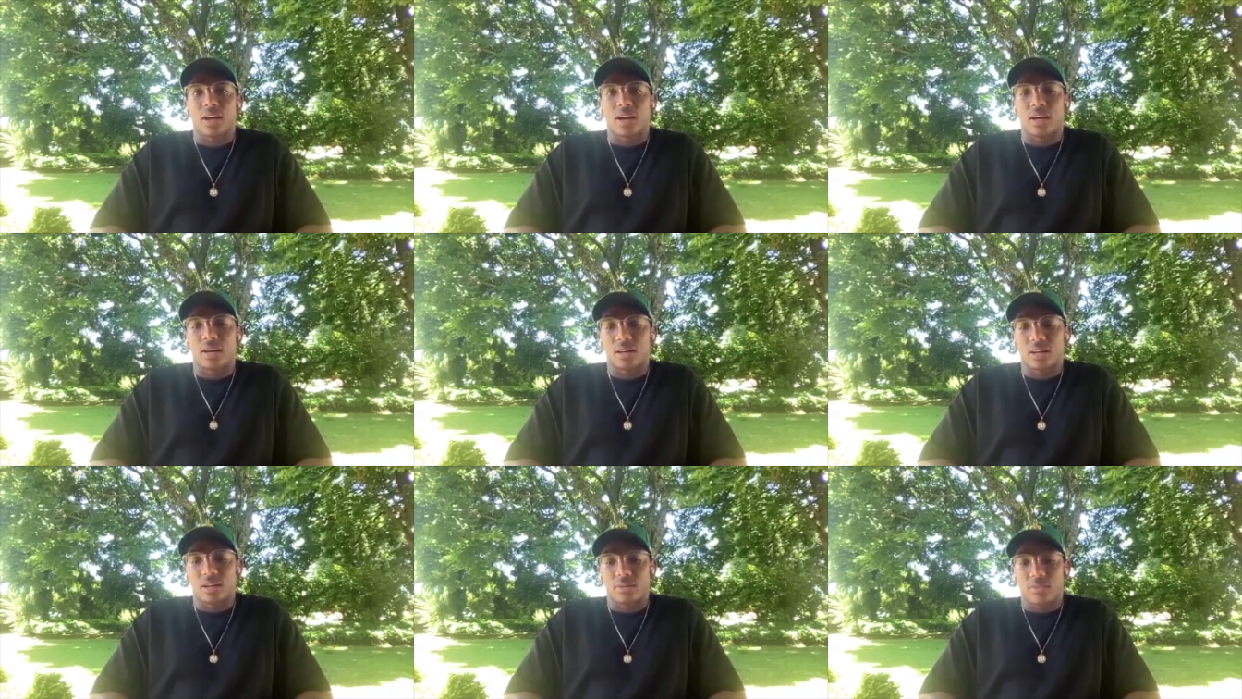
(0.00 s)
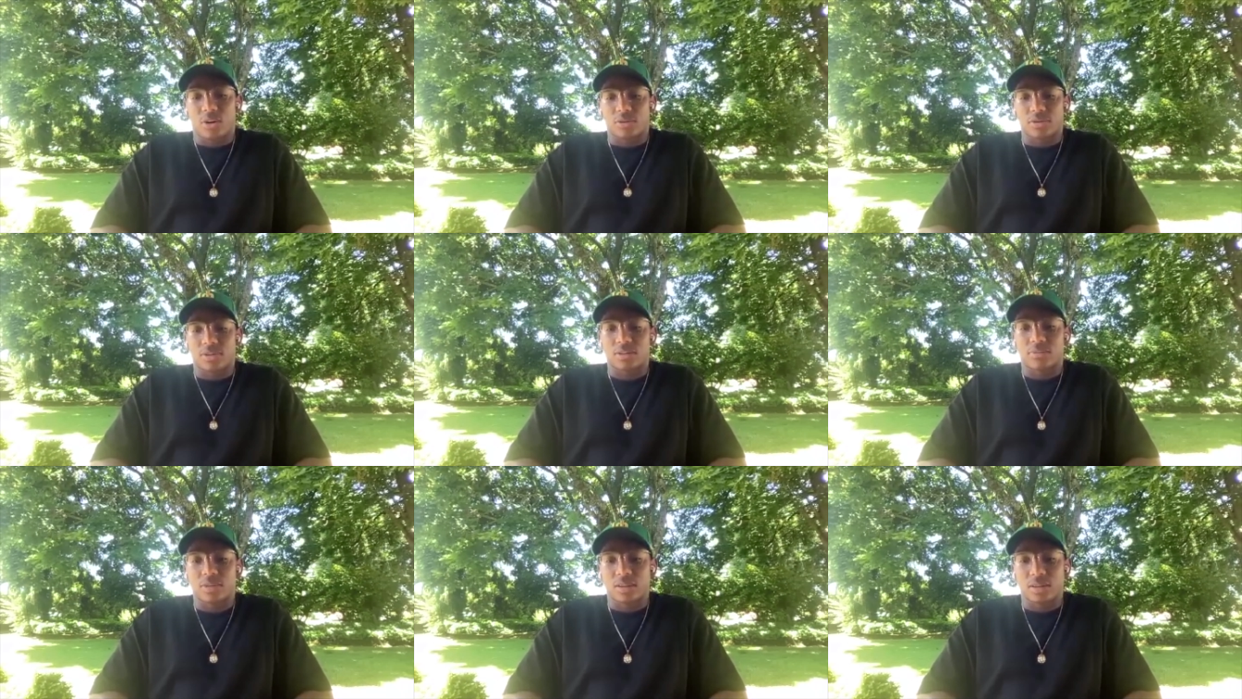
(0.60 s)

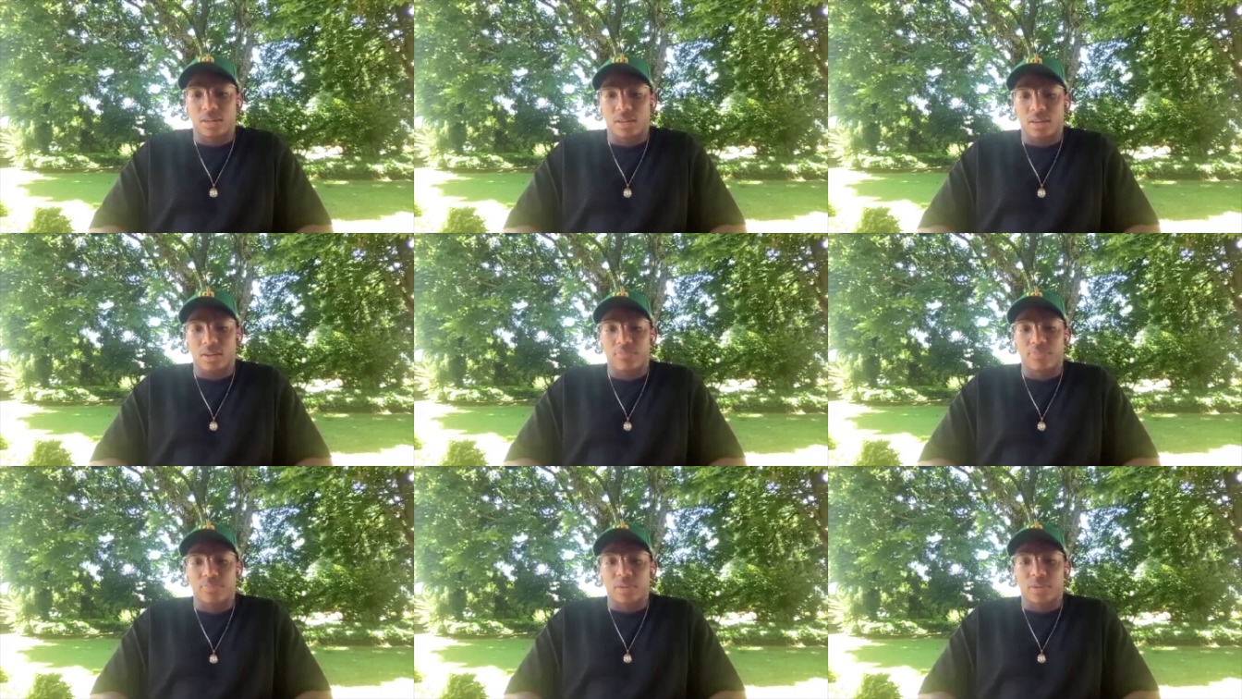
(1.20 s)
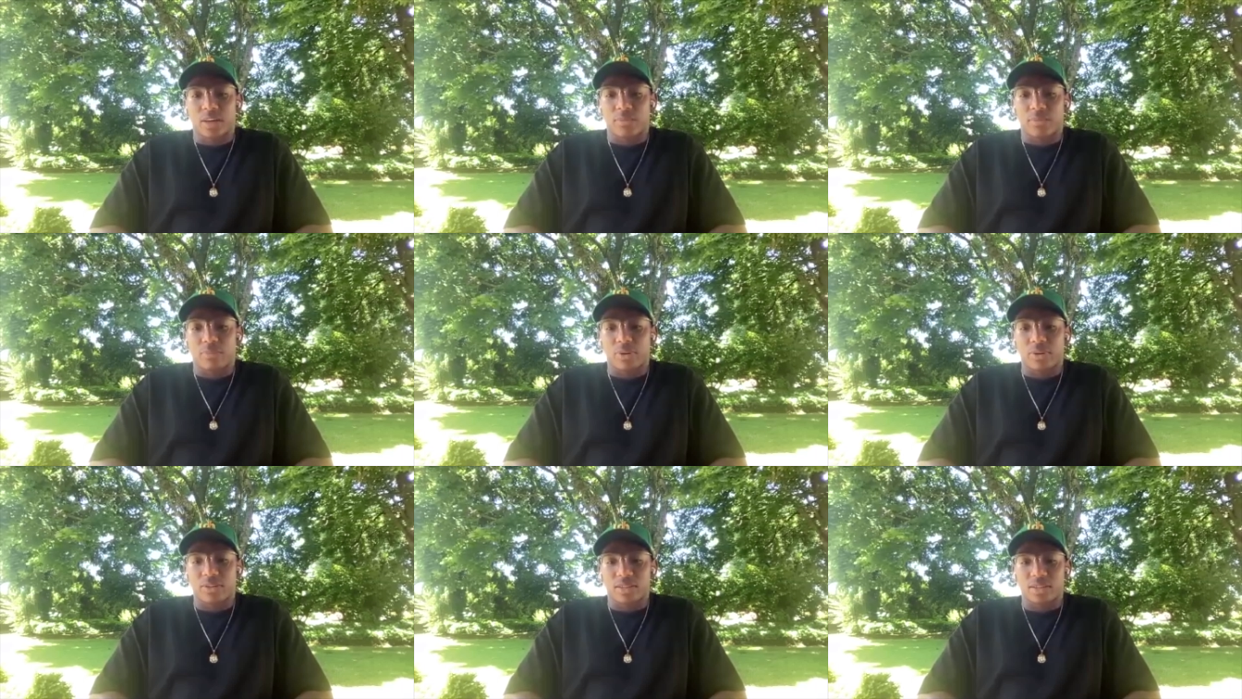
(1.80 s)
ultimately, it
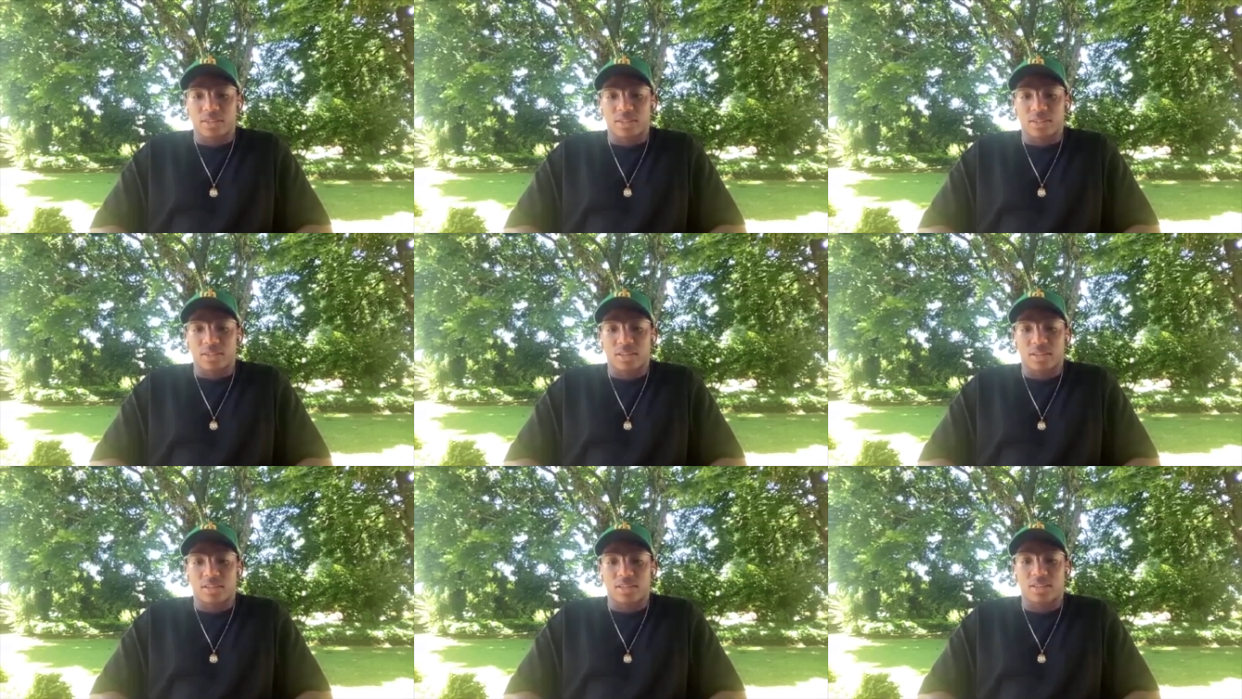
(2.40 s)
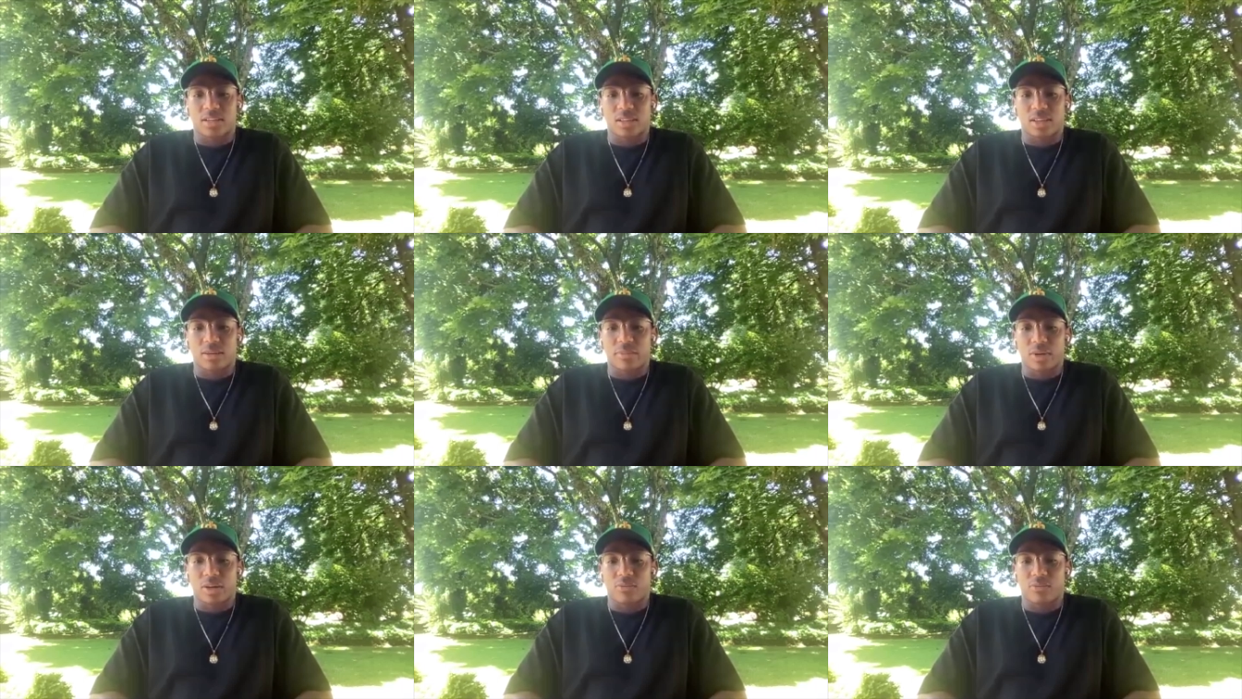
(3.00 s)
puts us in this
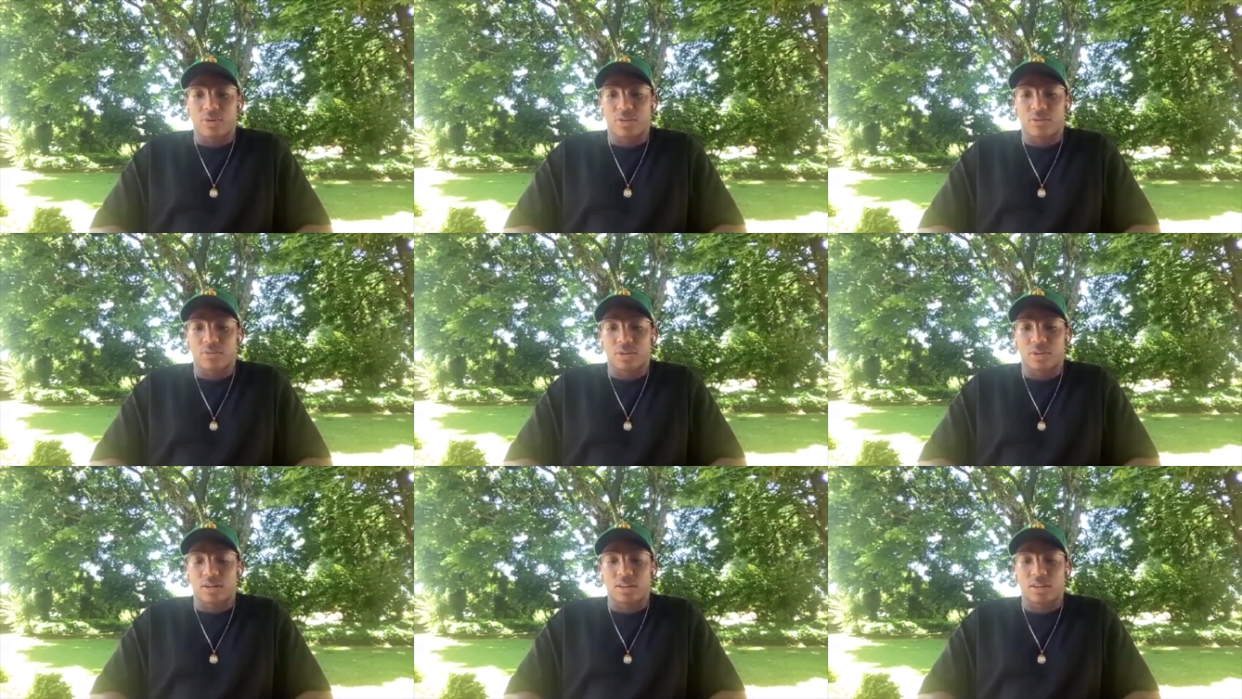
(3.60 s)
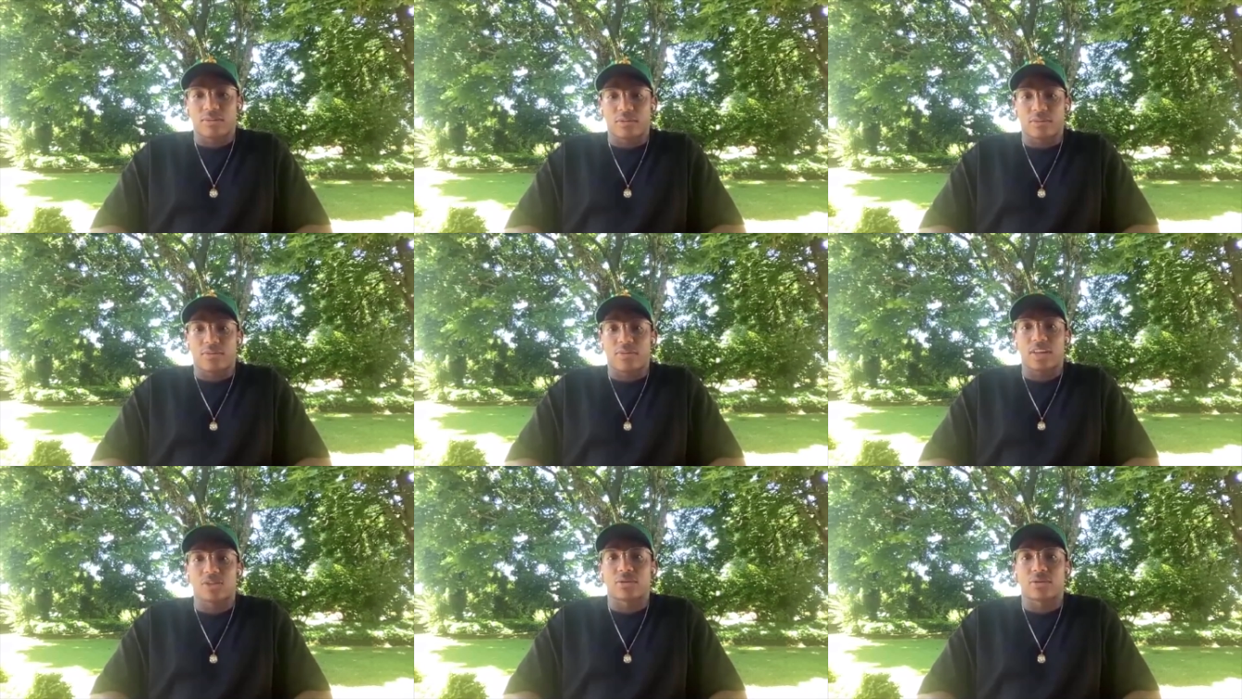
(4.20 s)
dilemma of whether we're going to live in
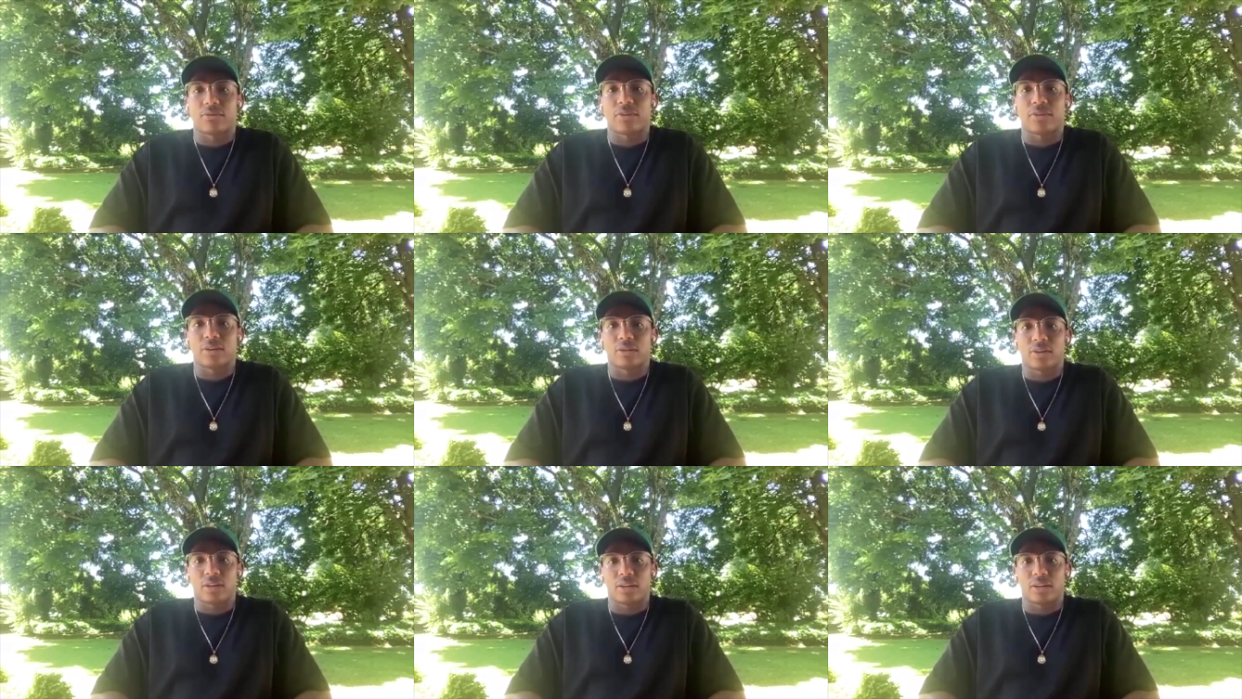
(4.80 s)
faith or fear,